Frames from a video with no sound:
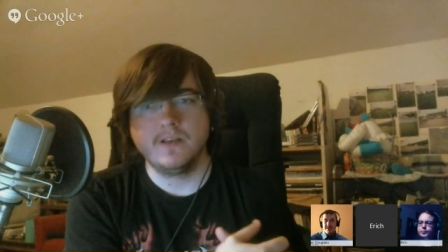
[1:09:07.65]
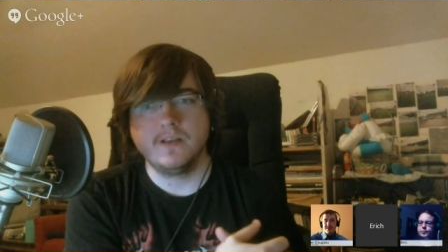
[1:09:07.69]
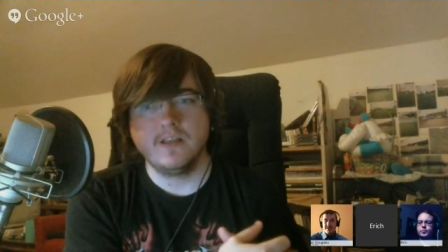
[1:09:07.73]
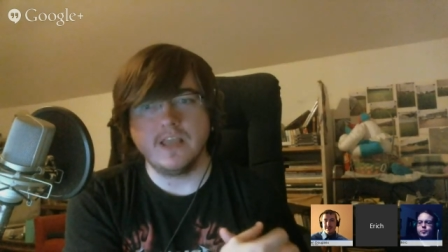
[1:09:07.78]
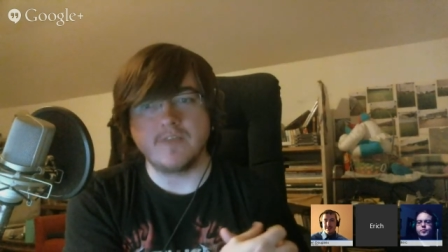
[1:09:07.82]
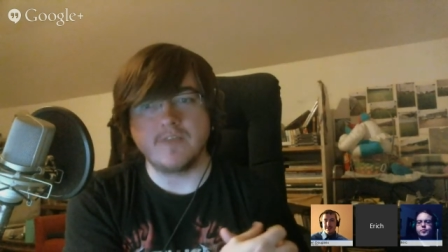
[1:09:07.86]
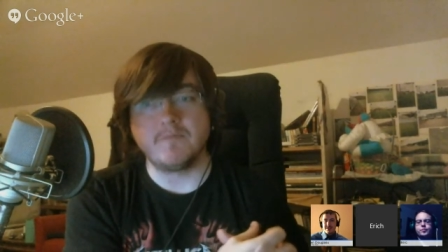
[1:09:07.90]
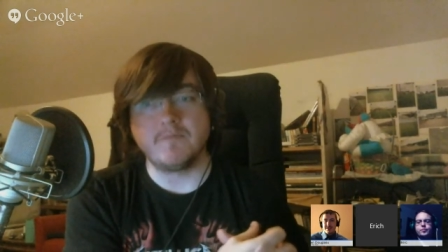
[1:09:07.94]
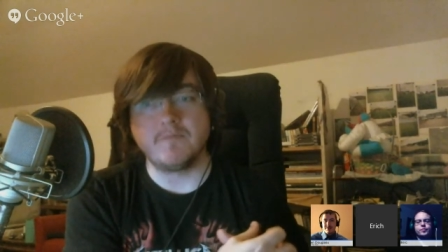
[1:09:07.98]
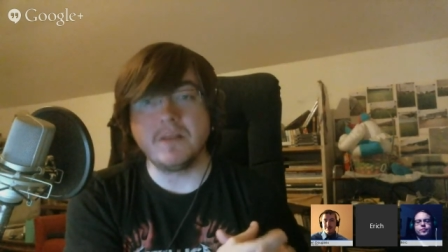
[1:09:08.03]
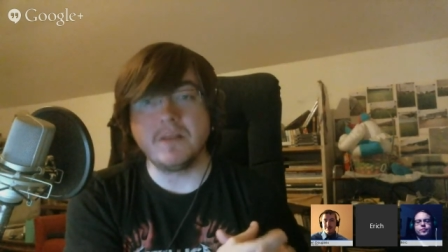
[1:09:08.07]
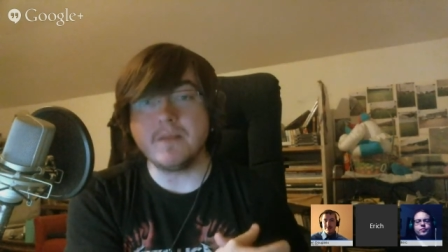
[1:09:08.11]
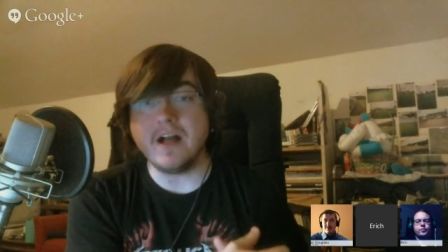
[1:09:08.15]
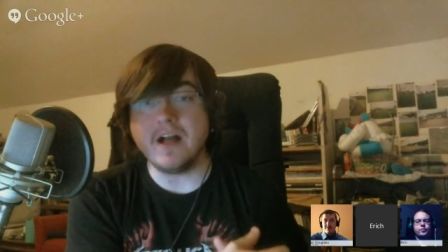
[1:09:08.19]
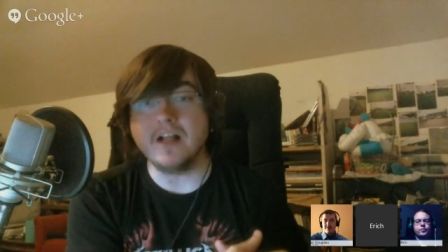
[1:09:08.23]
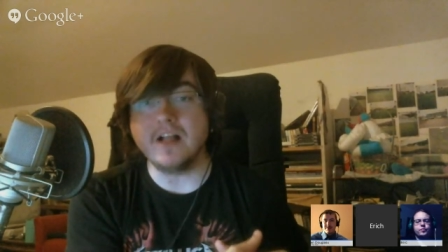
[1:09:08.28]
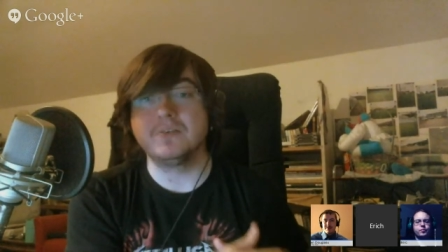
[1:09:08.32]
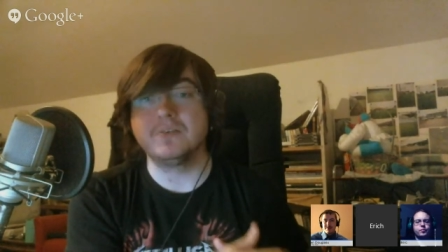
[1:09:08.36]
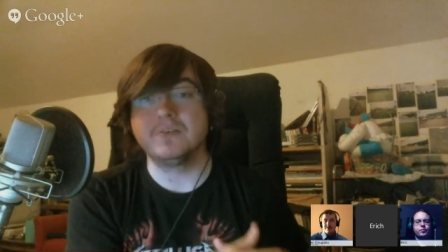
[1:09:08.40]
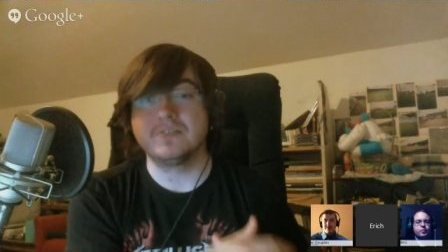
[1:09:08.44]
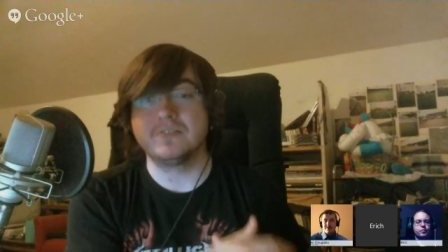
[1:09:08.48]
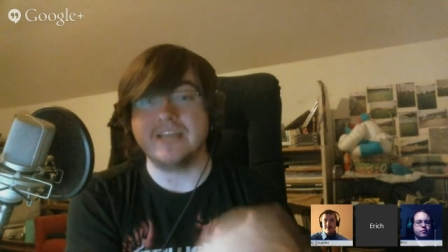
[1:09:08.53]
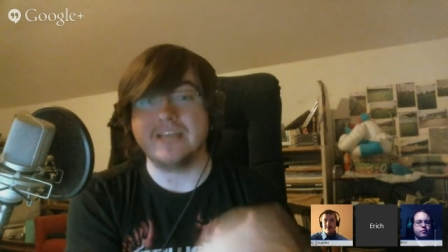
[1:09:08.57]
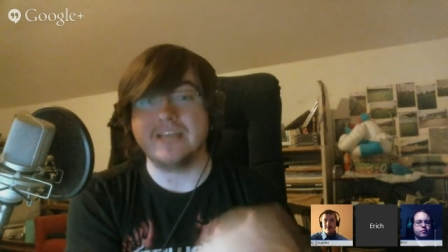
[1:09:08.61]
If Media
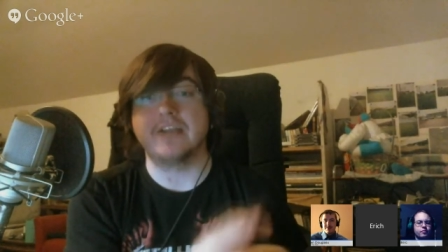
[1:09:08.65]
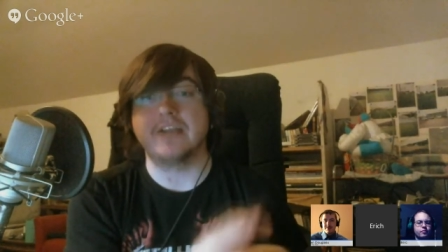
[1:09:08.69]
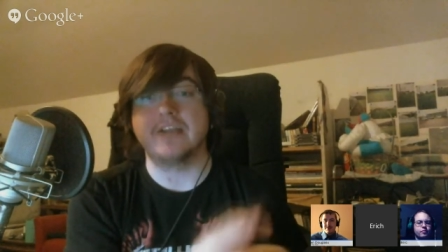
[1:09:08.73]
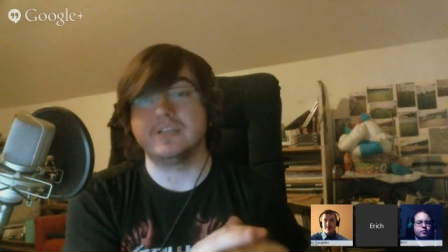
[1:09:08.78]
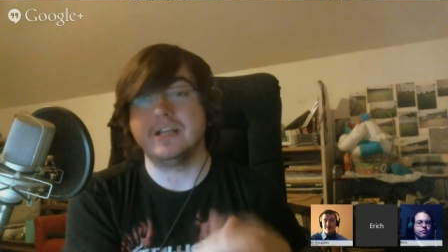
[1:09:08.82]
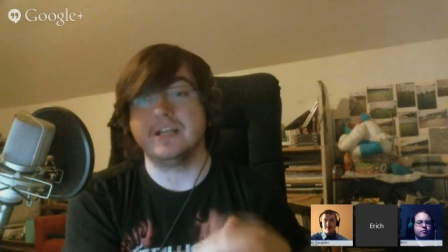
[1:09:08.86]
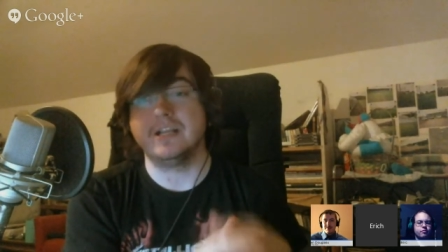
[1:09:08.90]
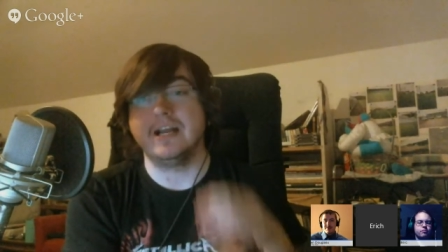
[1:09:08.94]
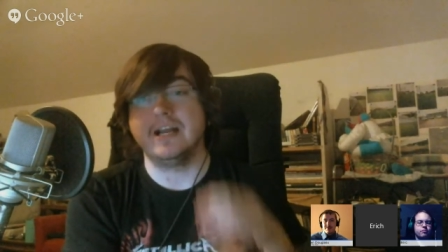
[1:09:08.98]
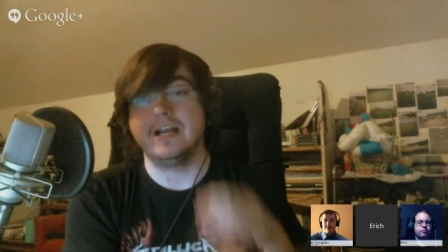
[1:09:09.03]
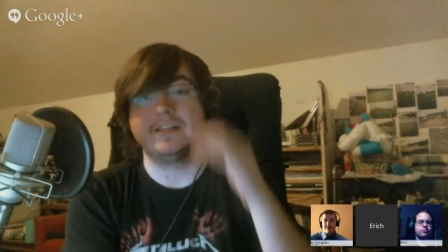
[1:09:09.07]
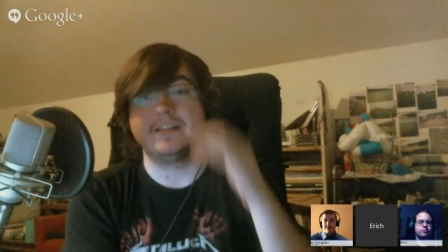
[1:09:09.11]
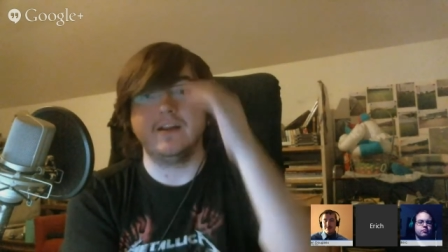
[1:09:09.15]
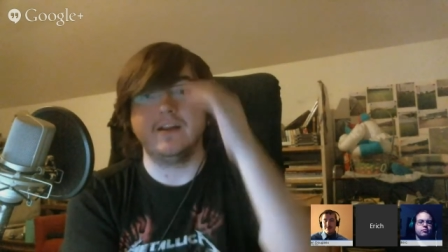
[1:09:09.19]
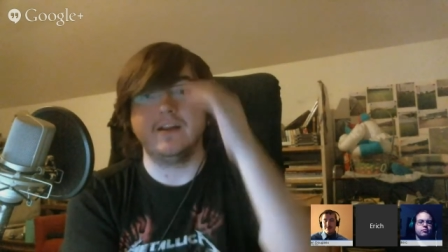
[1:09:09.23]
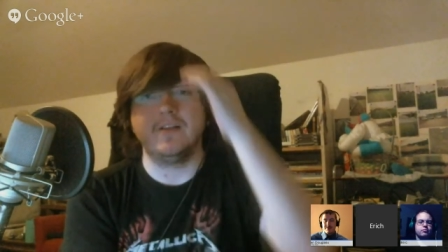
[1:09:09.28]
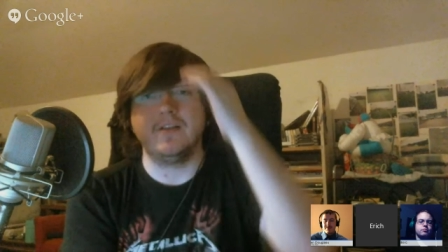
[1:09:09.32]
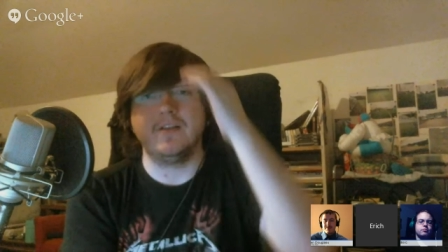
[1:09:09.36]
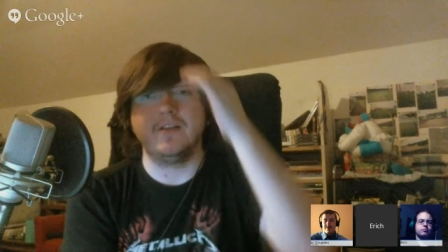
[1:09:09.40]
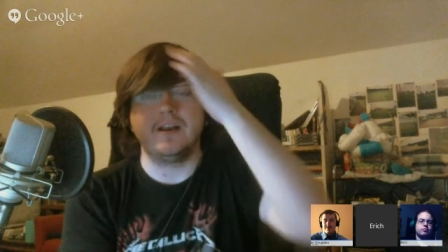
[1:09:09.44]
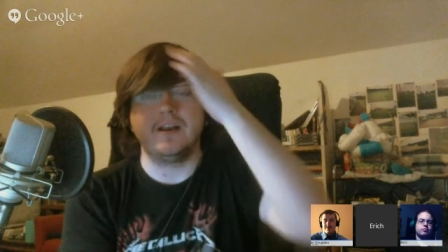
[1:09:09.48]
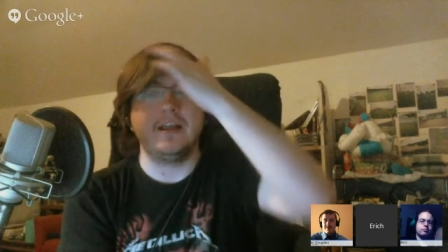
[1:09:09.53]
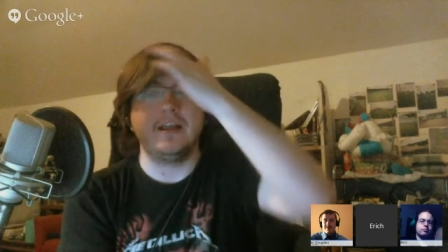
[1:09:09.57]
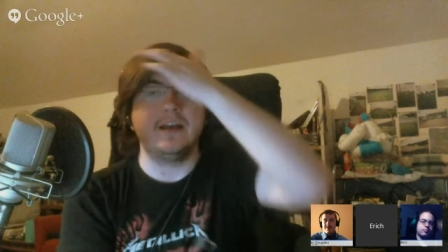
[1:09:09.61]
Molecule's actually not there,
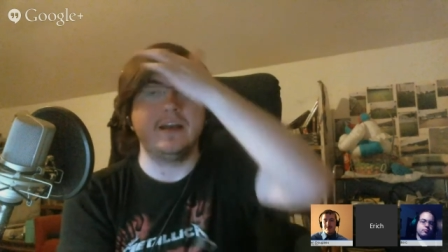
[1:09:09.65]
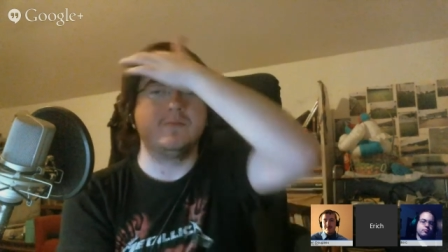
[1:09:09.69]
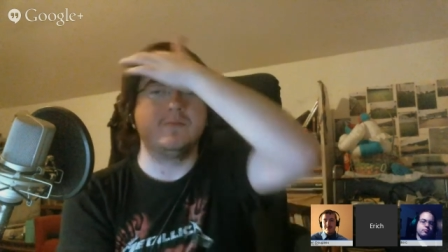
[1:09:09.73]
then that